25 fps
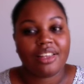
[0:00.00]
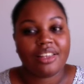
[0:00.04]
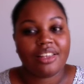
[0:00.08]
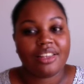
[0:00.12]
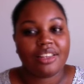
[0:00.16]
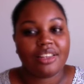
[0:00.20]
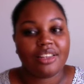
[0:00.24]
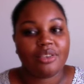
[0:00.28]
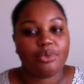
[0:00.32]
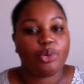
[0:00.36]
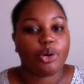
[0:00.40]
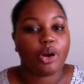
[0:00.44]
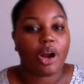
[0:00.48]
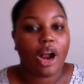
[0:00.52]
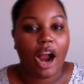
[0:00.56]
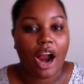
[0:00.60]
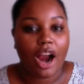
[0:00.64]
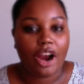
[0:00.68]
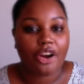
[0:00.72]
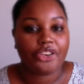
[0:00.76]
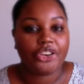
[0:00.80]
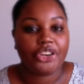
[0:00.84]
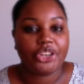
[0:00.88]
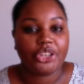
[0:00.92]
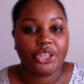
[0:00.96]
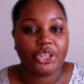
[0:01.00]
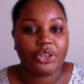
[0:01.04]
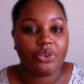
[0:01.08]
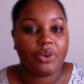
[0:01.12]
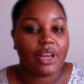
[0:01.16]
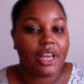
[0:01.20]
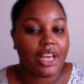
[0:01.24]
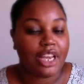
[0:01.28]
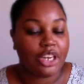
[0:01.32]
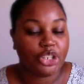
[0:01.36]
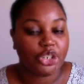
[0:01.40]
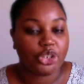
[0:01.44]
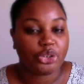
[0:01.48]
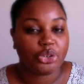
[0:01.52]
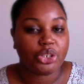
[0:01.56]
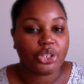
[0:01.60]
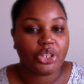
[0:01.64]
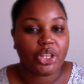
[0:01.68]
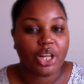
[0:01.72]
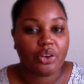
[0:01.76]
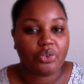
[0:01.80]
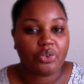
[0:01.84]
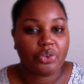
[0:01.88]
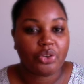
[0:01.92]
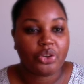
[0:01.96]
we're hiring you at entry
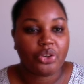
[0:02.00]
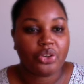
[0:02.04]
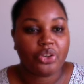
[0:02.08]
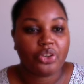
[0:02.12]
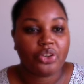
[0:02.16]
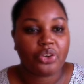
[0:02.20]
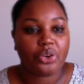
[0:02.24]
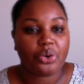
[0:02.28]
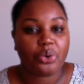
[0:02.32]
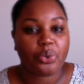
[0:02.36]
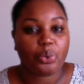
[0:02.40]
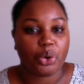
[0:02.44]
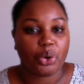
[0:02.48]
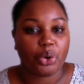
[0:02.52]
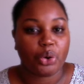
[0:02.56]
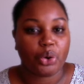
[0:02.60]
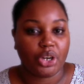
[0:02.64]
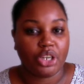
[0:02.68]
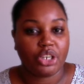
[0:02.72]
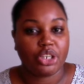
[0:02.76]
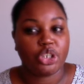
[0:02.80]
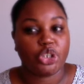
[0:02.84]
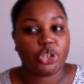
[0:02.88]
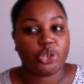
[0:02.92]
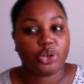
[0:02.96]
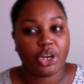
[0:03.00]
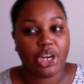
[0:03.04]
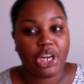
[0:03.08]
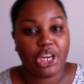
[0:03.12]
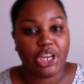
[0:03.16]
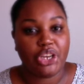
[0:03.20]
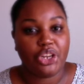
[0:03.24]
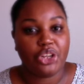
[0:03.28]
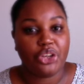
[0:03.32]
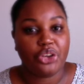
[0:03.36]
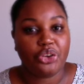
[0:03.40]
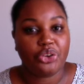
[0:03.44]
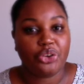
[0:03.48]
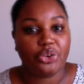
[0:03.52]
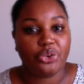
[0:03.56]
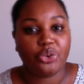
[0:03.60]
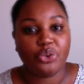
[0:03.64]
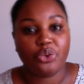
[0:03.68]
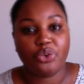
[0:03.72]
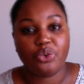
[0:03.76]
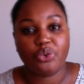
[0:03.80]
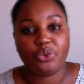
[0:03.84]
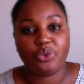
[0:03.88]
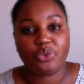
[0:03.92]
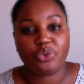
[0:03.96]
level. We're going to train
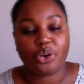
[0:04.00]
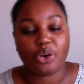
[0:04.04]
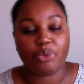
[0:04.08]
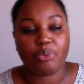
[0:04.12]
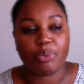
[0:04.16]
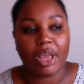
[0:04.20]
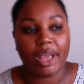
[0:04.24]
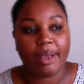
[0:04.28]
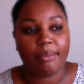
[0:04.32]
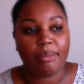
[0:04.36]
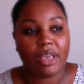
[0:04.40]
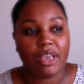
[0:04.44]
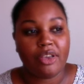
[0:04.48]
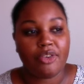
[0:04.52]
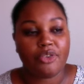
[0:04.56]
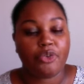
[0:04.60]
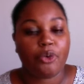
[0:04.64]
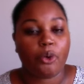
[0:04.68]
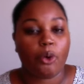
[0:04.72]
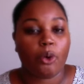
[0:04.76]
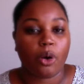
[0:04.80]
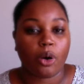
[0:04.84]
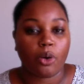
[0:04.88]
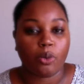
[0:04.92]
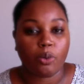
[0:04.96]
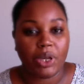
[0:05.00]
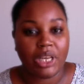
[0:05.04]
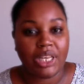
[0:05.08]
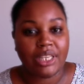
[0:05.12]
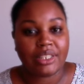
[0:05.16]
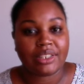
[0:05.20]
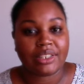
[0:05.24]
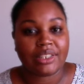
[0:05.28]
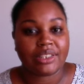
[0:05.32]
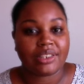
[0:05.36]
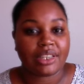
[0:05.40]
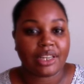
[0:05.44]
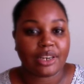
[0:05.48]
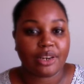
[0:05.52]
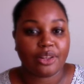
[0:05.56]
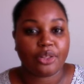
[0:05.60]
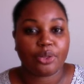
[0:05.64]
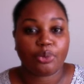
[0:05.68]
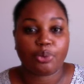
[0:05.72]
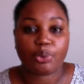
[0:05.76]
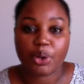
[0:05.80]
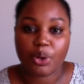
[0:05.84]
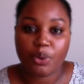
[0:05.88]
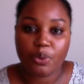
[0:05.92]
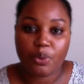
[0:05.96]
you for maybe 4 weeks instead of
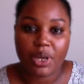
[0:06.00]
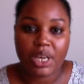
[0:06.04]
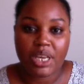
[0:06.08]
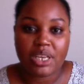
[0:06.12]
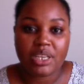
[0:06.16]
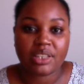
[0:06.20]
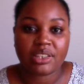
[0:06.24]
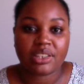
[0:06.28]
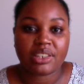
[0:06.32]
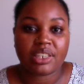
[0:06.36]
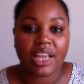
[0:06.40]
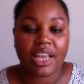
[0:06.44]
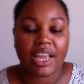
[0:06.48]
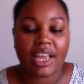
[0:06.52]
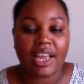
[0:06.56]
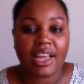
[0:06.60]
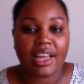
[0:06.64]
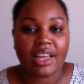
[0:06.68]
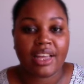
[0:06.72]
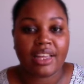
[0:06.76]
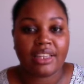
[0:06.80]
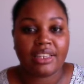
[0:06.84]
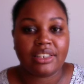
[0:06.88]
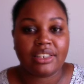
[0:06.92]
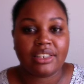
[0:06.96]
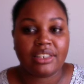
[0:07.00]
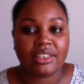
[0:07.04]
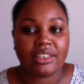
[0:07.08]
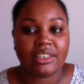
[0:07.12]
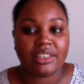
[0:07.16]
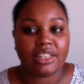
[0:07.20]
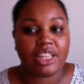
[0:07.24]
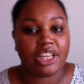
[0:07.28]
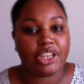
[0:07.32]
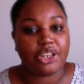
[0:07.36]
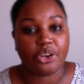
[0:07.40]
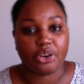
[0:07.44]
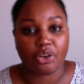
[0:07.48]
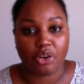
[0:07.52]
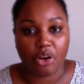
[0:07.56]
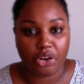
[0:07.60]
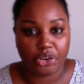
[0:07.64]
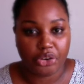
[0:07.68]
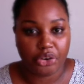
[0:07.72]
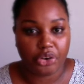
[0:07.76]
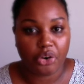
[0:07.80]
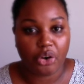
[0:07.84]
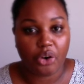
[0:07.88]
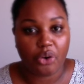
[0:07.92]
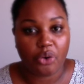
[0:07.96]
3 weeks, and then you're on
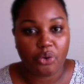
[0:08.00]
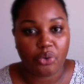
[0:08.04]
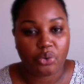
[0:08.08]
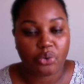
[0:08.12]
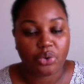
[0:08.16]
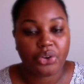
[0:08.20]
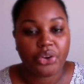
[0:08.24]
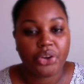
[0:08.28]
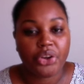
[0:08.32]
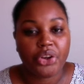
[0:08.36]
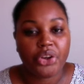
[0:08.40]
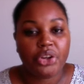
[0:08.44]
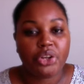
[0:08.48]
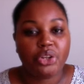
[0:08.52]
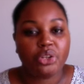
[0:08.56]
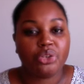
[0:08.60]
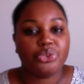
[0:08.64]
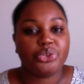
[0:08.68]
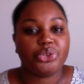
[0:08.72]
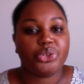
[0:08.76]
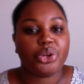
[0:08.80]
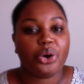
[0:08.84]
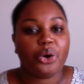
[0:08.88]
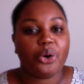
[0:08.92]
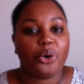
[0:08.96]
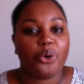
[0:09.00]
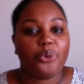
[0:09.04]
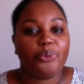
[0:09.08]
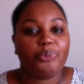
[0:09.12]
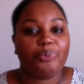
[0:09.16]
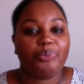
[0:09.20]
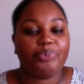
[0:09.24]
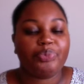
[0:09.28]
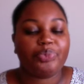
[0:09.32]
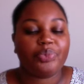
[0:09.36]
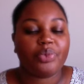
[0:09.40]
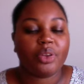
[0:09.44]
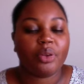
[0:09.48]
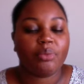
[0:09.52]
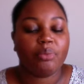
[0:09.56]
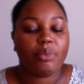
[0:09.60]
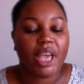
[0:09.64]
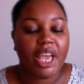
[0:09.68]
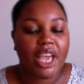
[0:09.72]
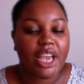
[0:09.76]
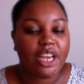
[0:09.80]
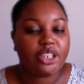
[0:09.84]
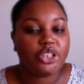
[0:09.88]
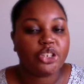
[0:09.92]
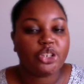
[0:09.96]
your own. So
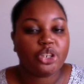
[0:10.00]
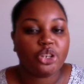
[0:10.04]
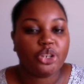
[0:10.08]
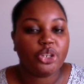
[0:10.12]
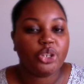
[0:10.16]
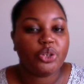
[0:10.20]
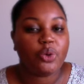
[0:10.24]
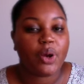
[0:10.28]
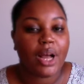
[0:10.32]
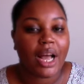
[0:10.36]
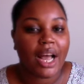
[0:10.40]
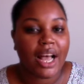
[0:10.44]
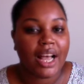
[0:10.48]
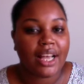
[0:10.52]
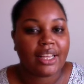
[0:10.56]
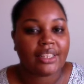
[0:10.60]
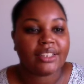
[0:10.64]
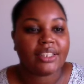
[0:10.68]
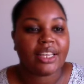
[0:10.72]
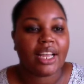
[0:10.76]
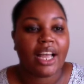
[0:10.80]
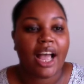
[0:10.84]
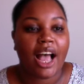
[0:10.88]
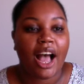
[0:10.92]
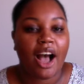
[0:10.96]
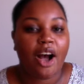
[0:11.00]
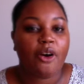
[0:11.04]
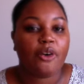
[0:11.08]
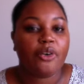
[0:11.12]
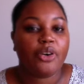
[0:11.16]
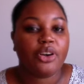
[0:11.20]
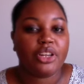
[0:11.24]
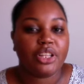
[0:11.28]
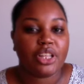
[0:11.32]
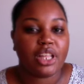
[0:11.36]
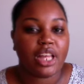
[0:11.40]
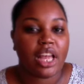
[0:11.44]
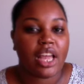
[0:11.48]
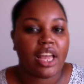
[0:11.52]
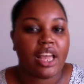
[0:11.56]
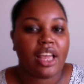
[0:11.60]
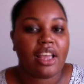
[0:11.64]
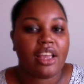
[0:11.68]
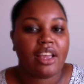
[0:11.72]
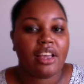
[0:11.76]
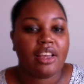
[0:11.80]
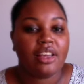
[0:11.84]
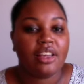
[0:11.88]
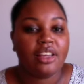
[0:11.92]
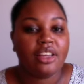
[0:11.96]
make sure you ask, how are
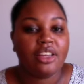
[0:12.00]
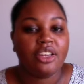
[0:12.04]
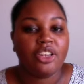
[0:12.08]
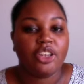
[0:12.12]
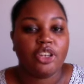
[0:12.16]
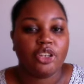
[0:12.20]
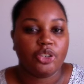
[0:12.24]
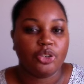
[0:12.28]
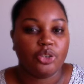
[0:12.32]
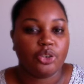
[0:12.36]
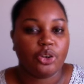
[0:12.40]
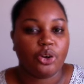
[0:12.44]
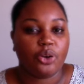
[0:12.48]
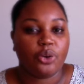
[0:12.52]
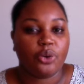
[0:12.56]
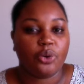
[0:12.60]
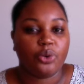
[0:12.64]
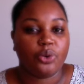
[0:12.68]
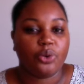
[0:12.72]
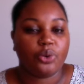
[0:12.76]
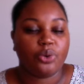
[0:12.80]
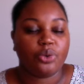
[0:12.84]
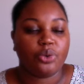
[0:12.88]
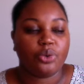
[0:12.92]
they, you know,